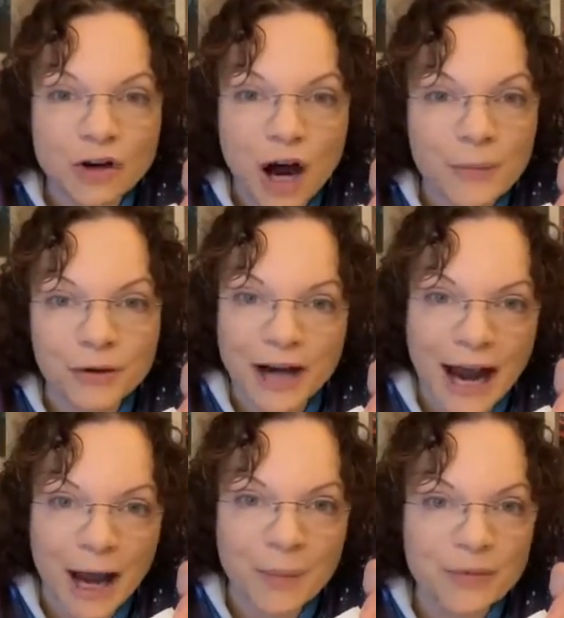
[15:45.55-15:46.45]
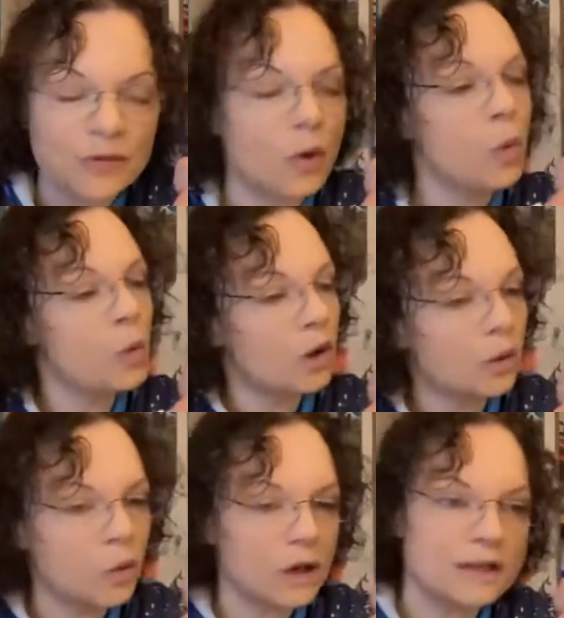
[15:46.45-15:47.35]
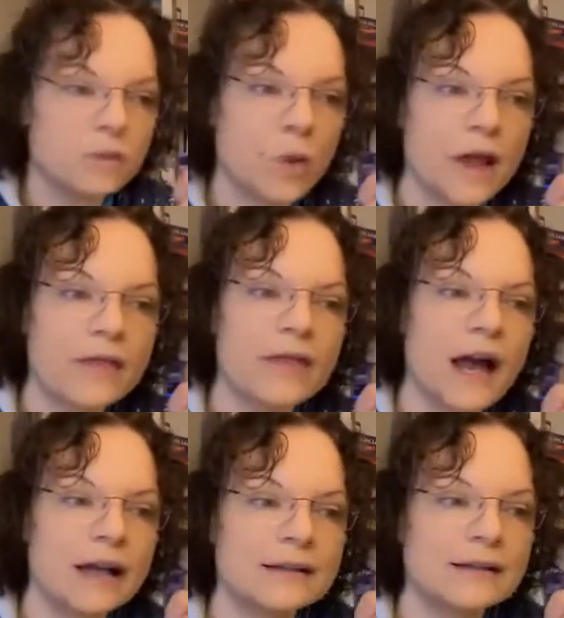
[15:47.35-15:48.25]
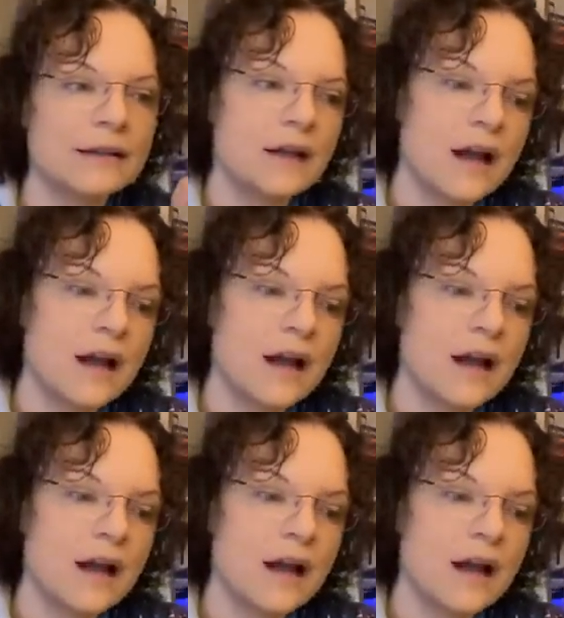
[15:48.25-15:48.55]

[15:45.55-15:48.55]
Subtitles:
or what is one that you want to try?